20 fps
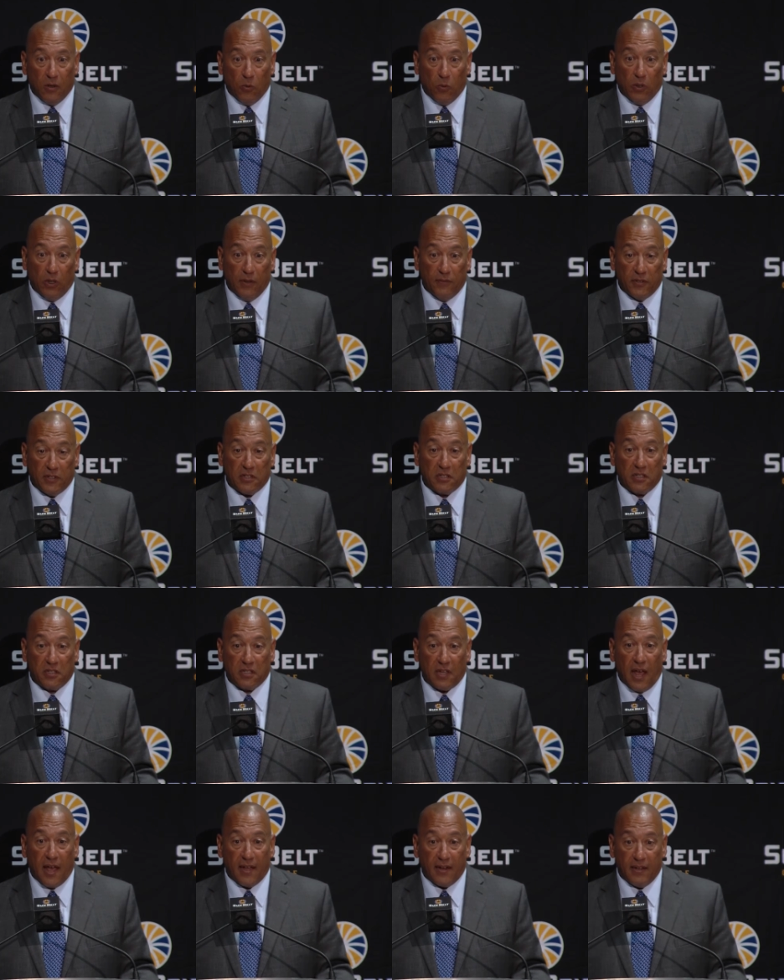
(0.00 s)
We live in a
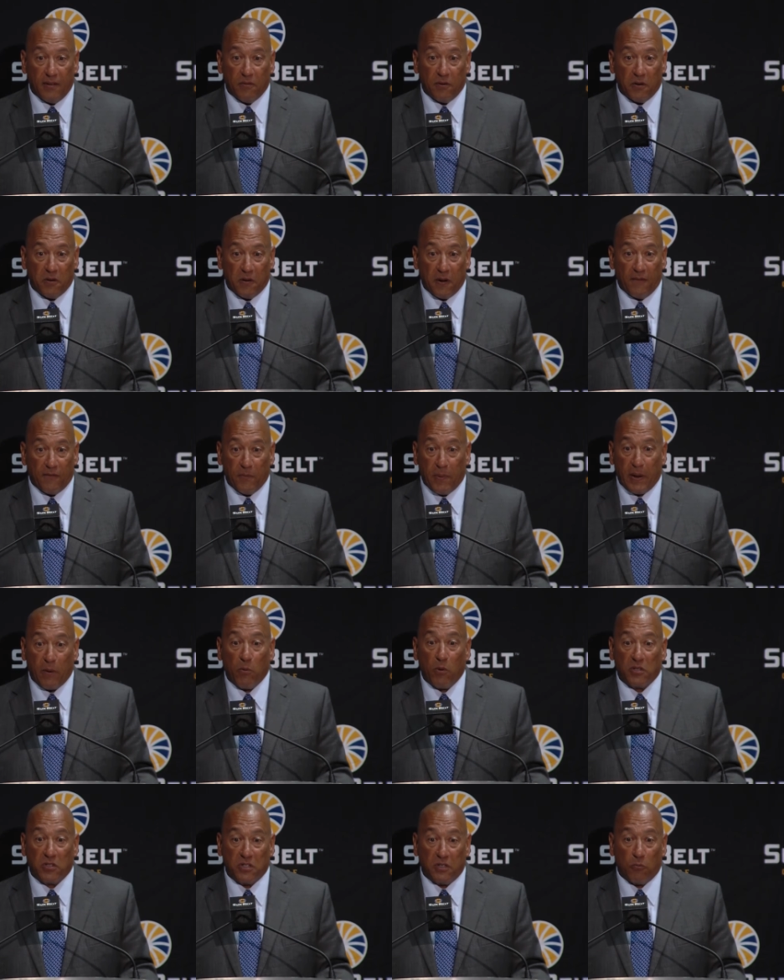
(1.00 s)
society where everybody
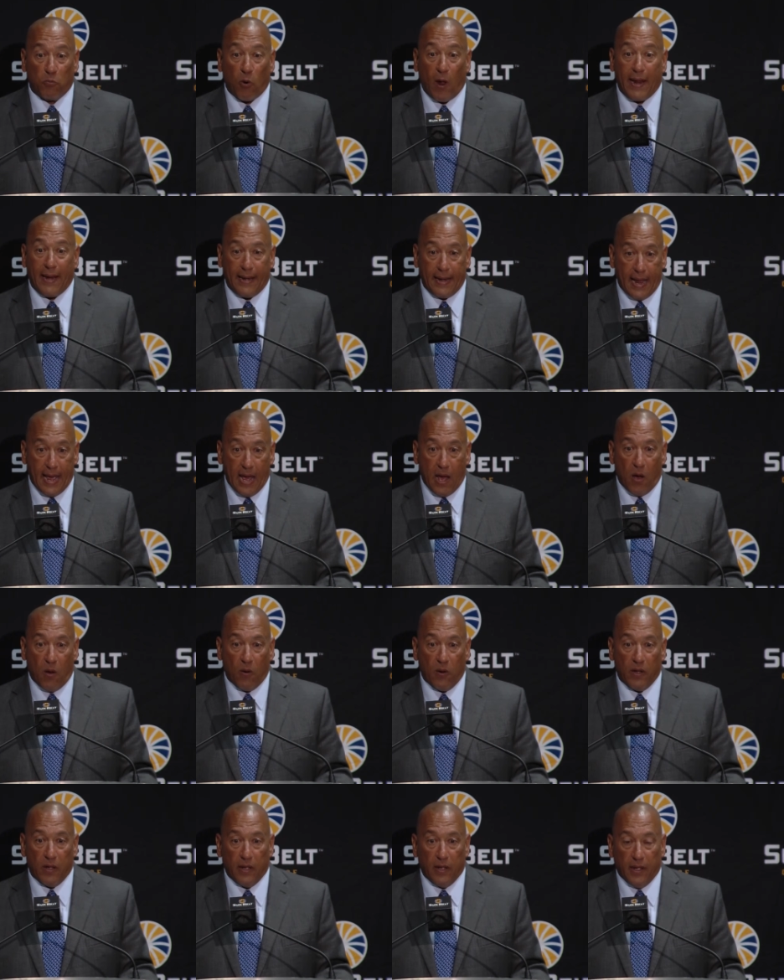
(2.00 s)
wants it right now,
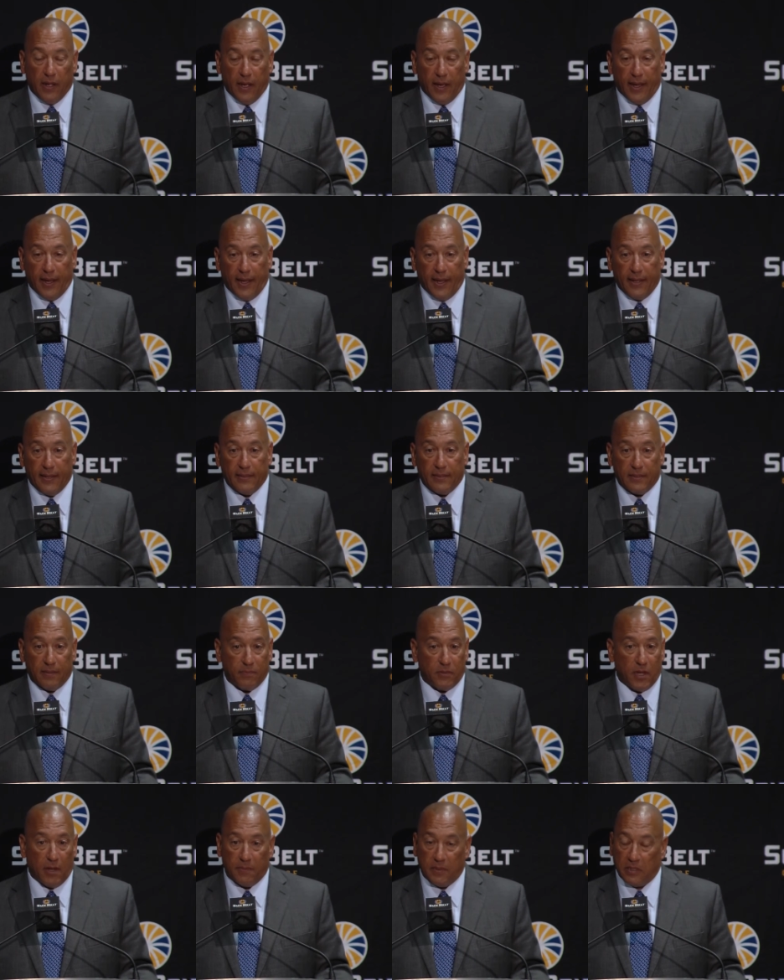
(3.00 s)
and
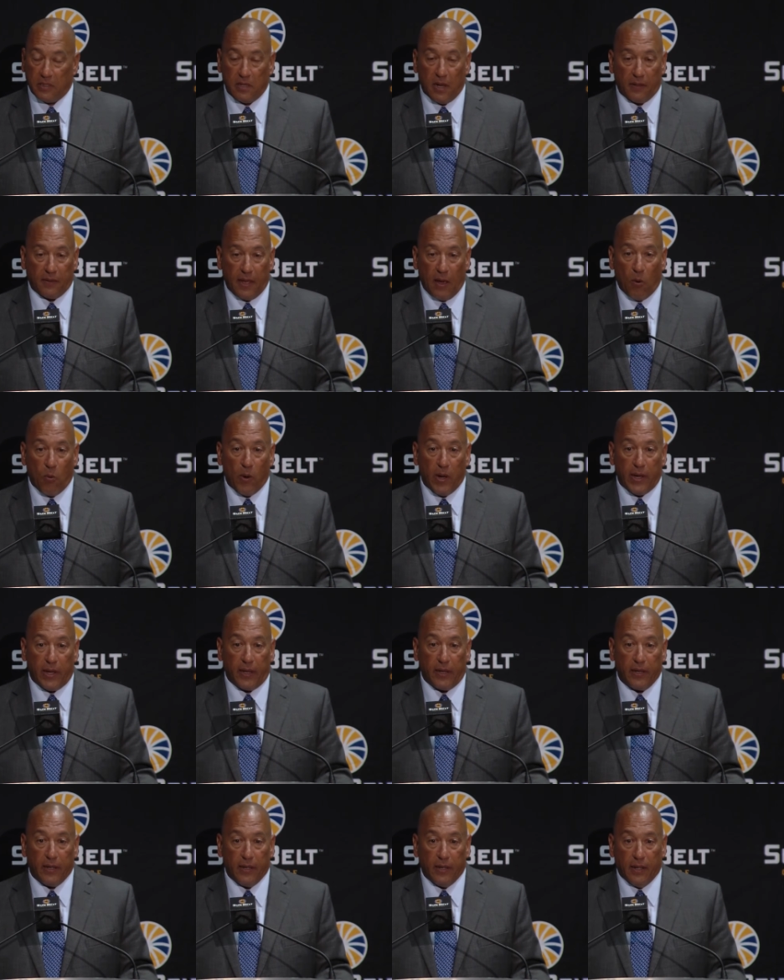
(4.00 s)
sometimes it's not that way.